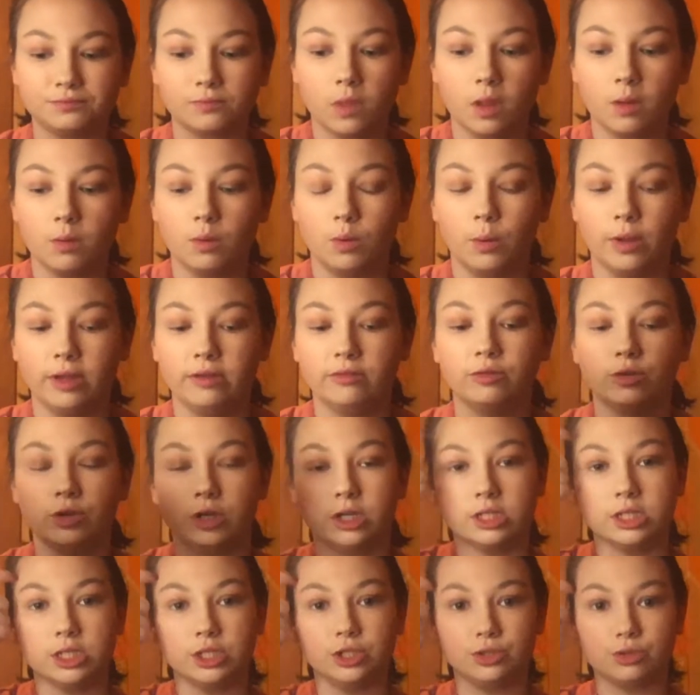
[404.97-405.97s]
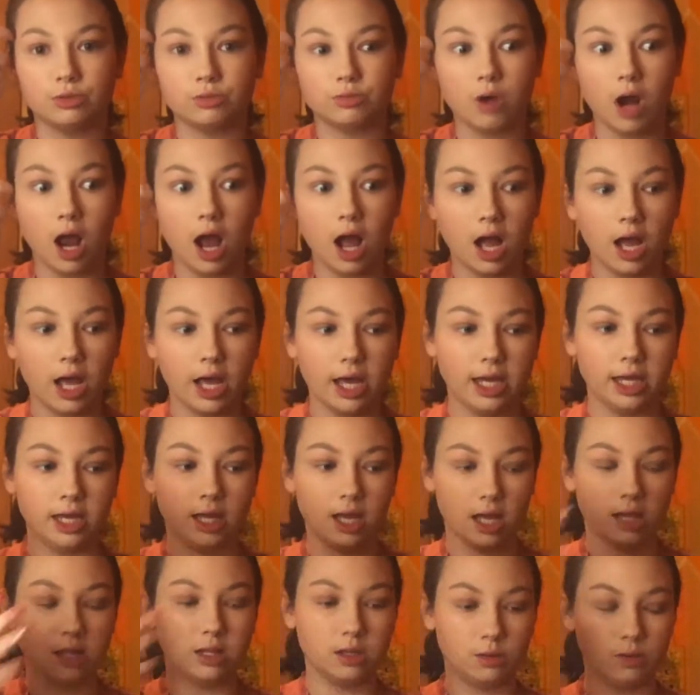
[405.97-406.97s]
And wait for it to dry,
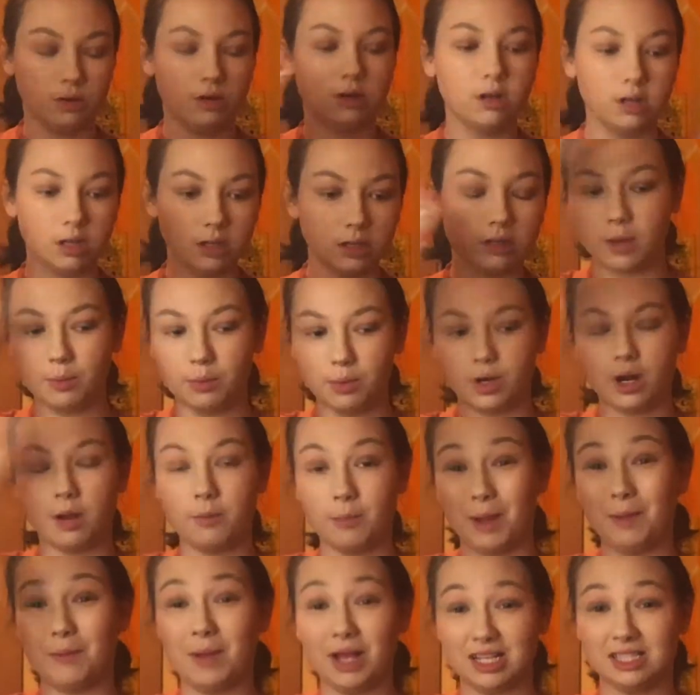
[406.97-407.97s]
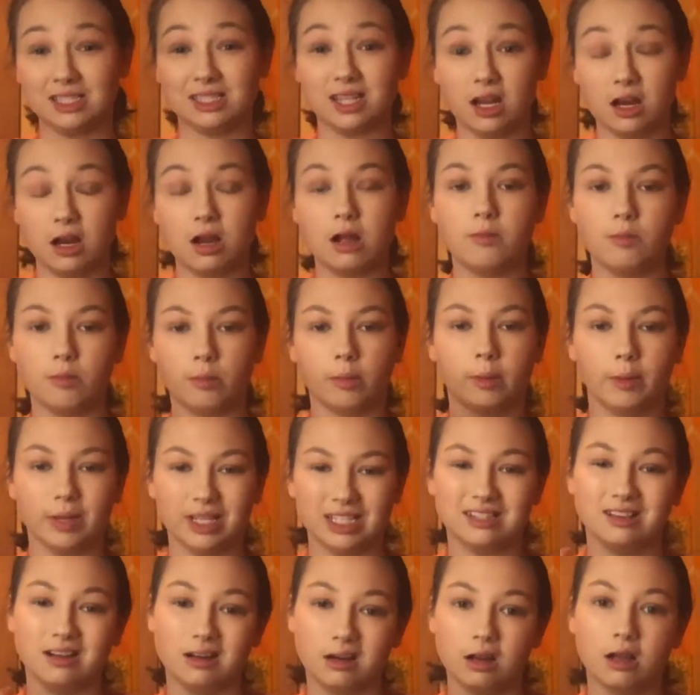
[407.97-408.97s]
and then I put on my mascara, but my
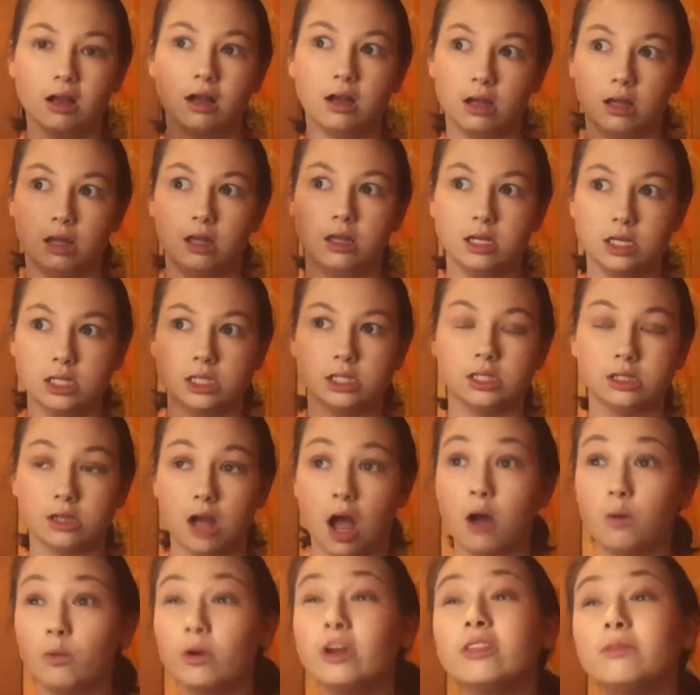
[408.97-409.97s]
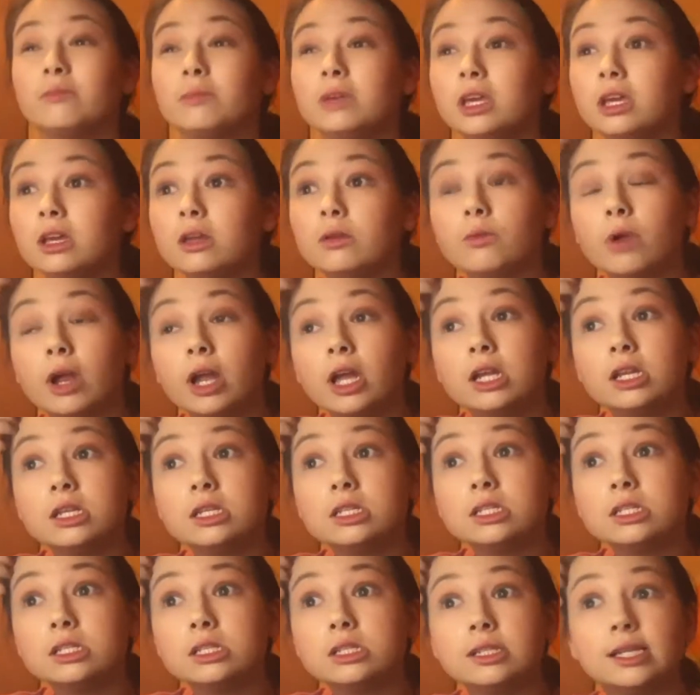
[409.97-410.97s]
mascara is not with me
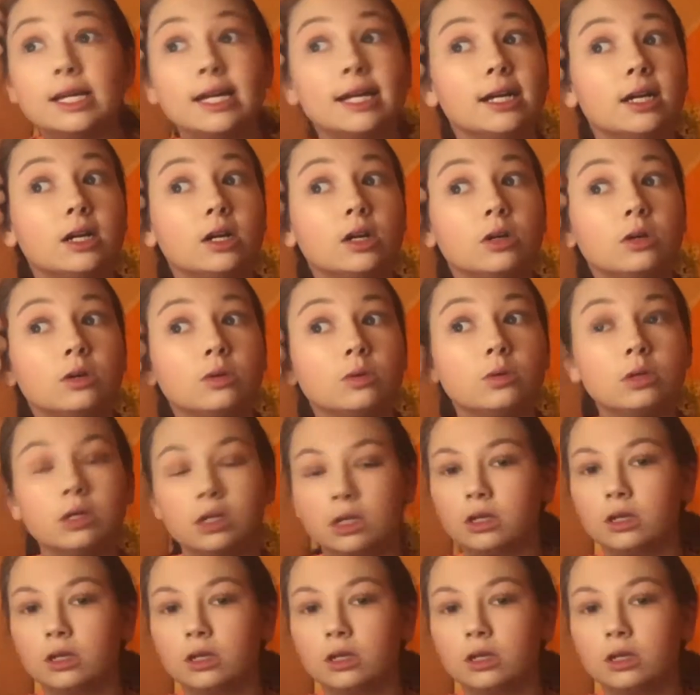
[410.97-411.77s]
right now,